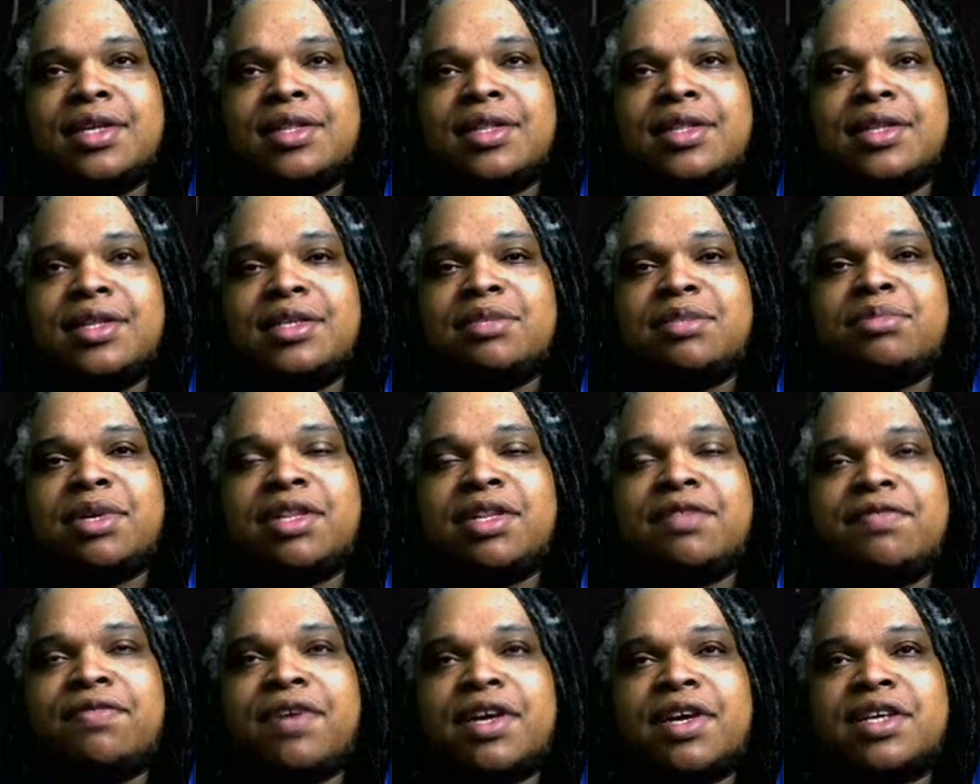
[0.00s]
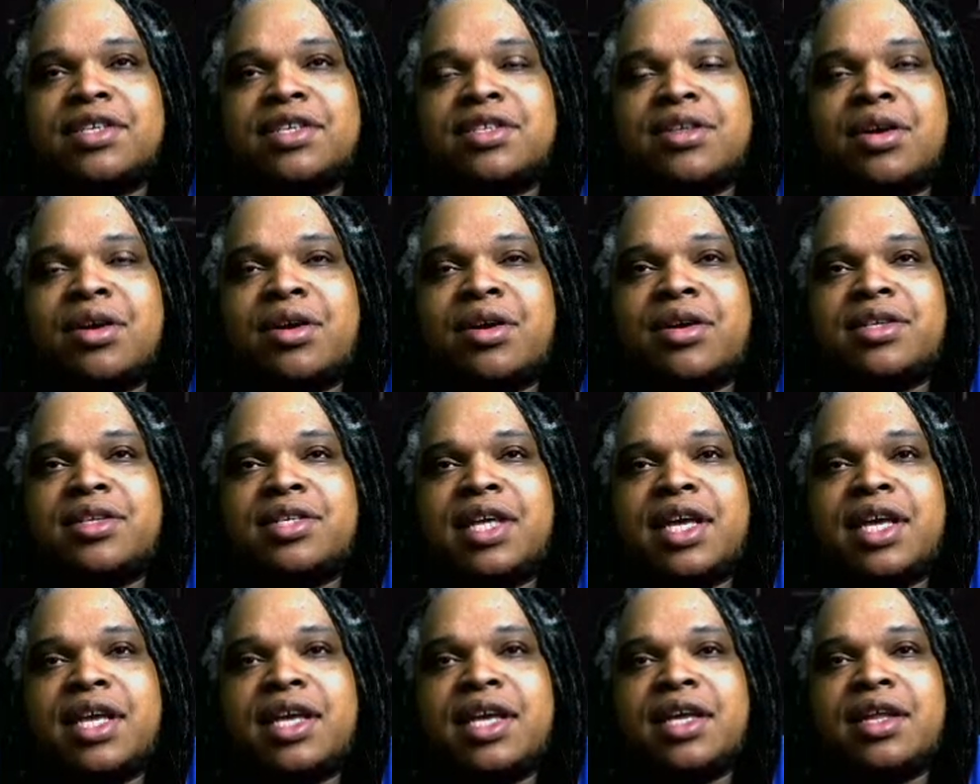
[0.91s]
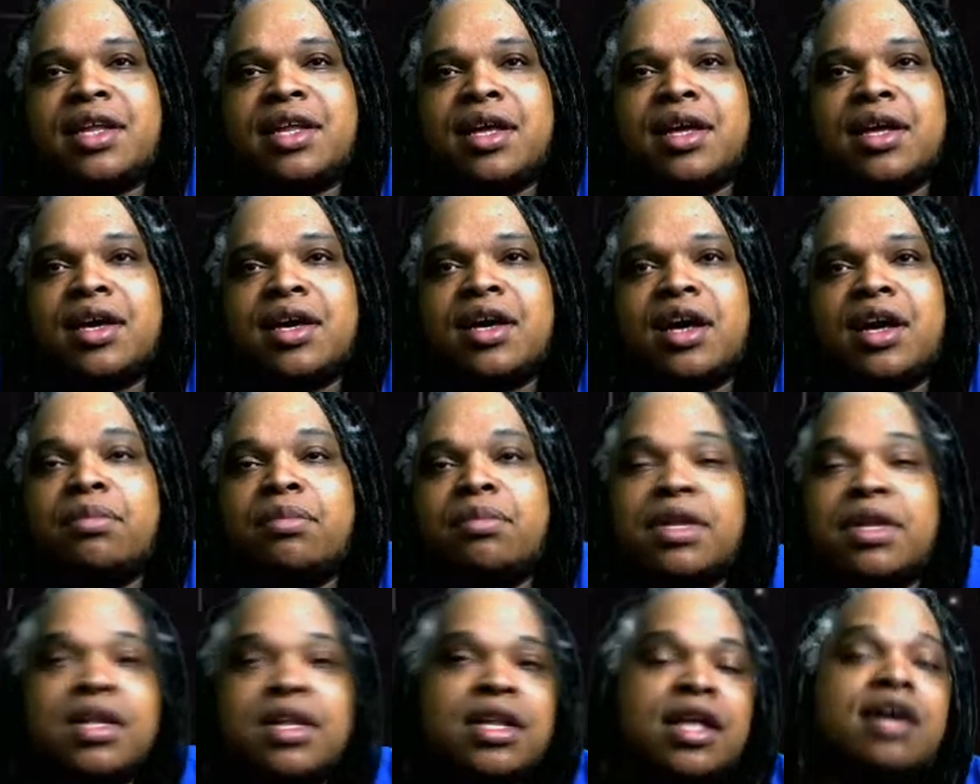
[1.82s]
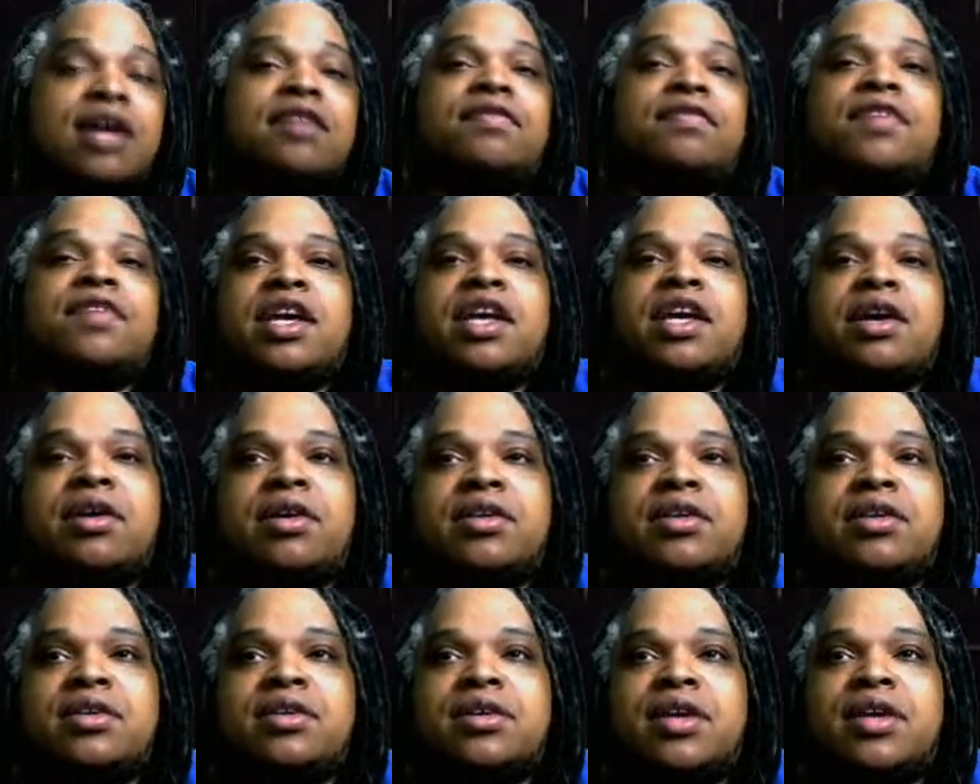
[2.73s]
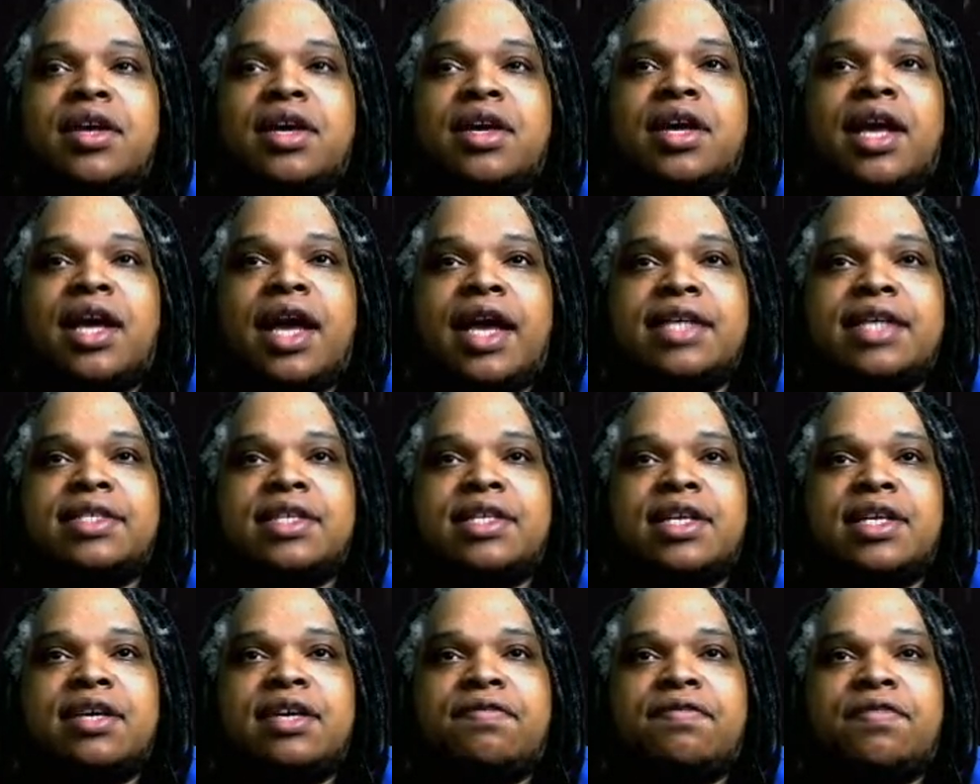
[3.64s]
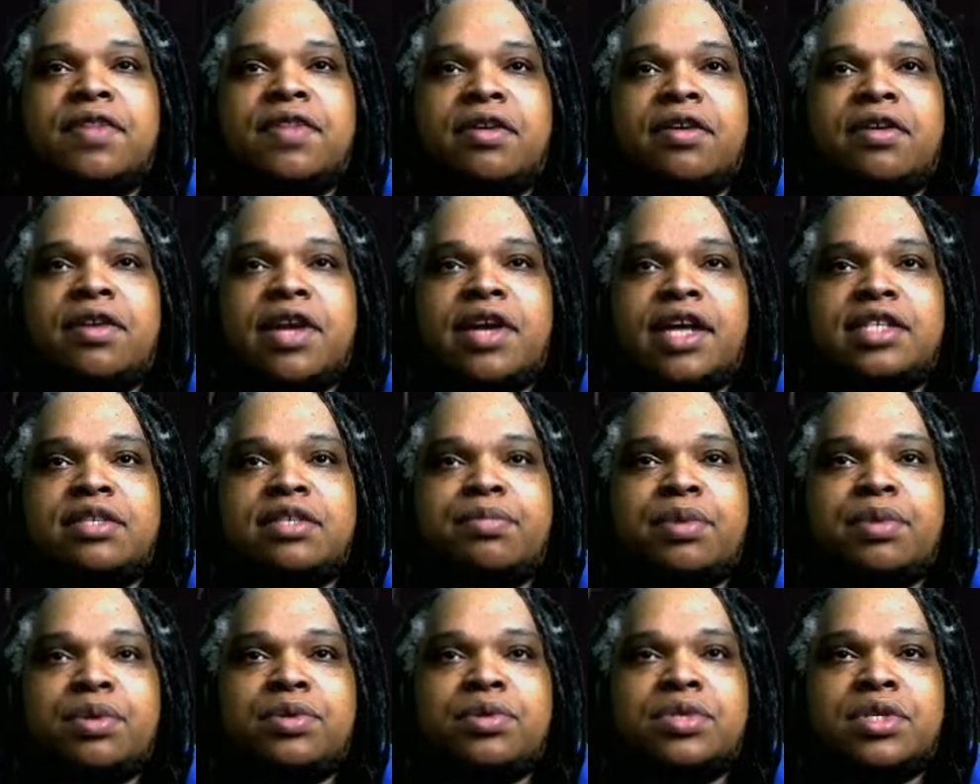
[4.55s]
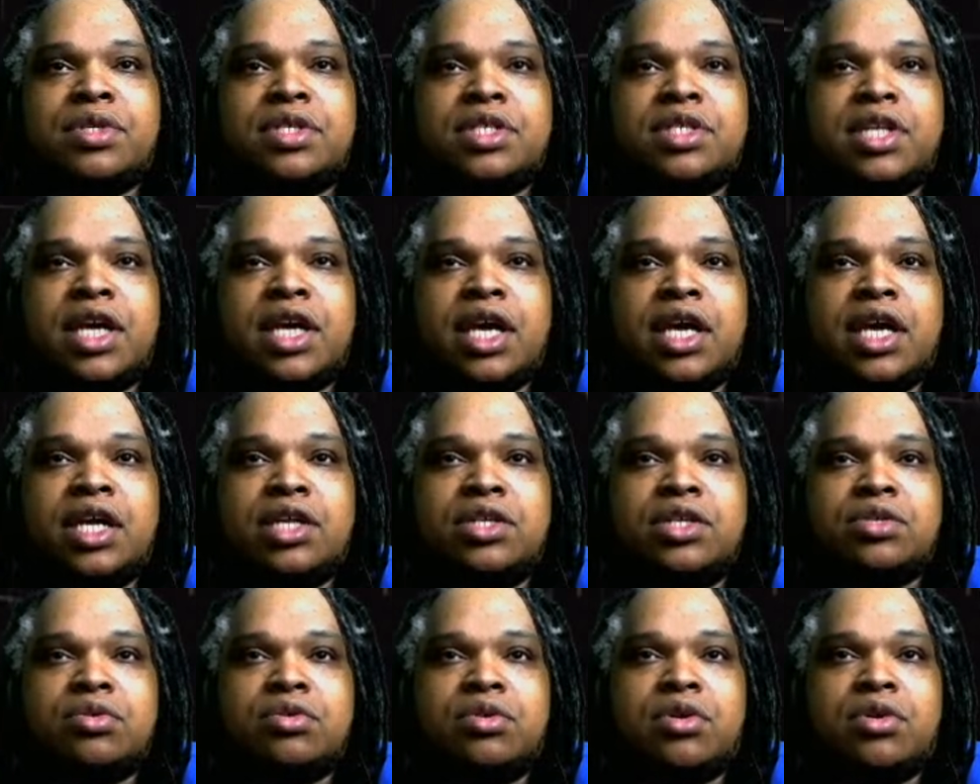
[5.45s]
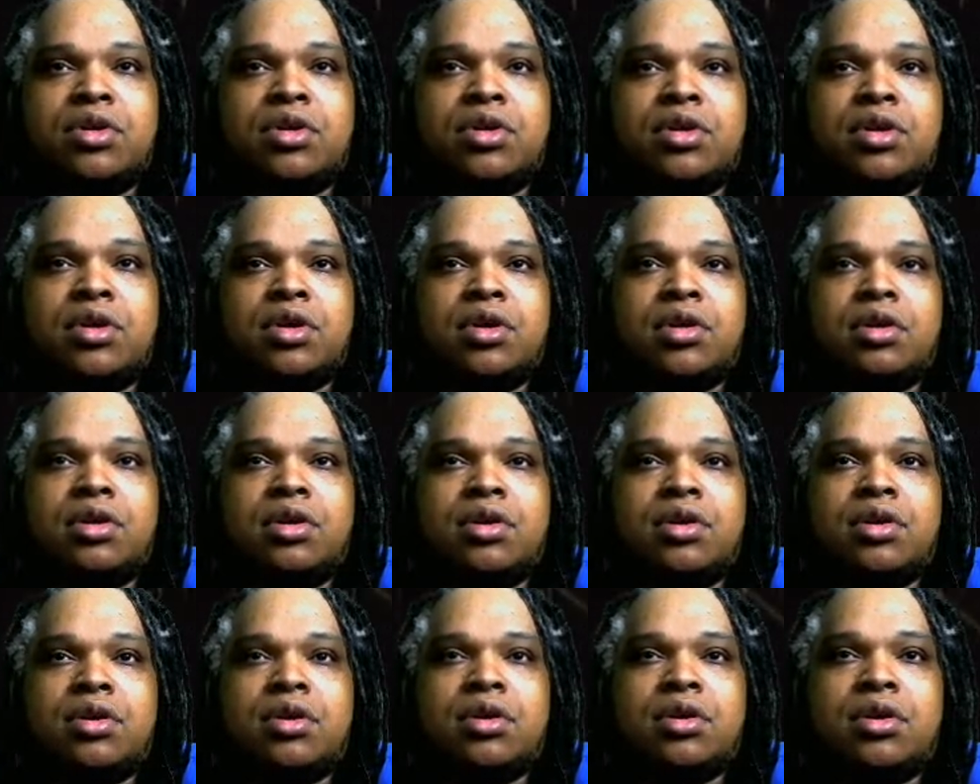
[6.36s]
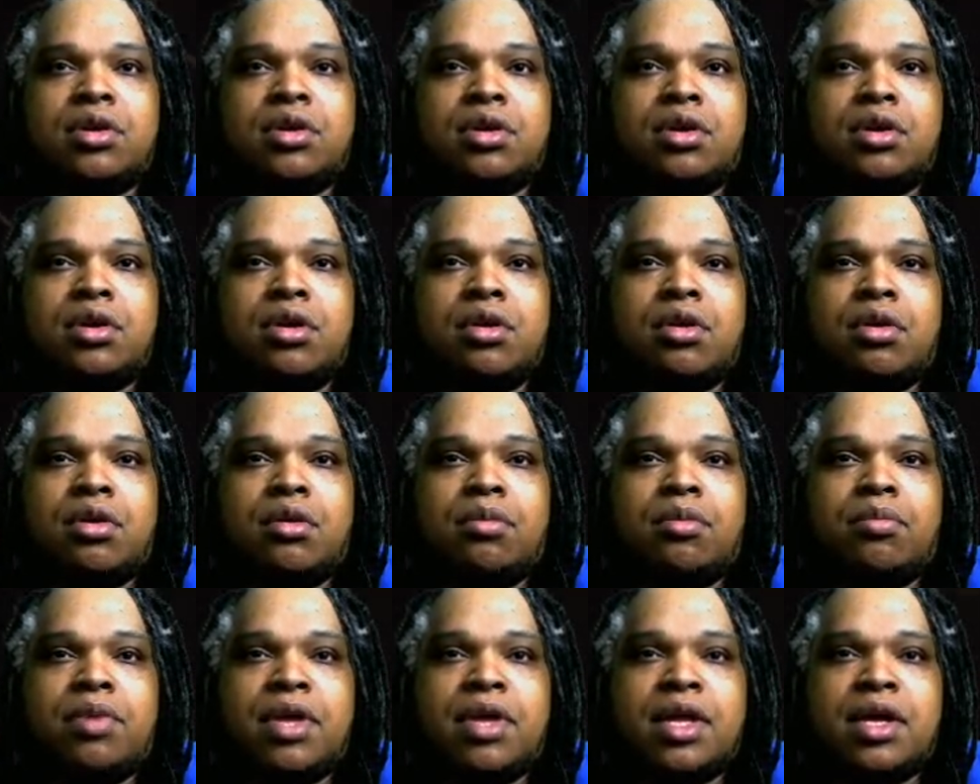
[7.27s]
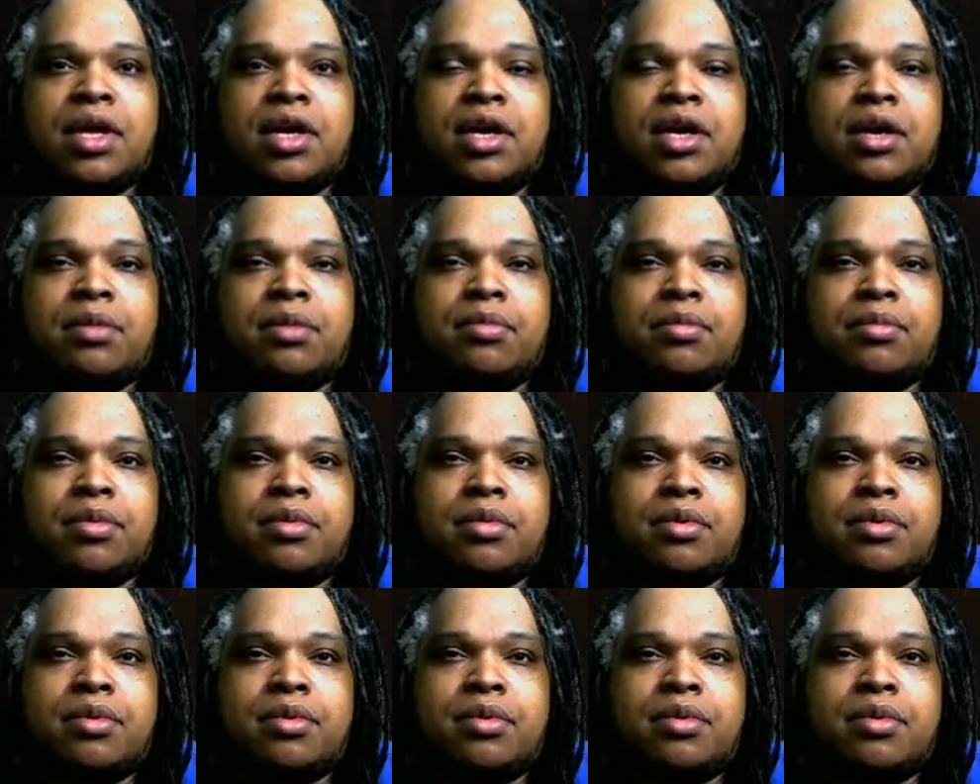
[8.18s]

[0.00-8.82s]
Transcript: these motherfuckers start taking a beloved character as if they're not supposed to change or become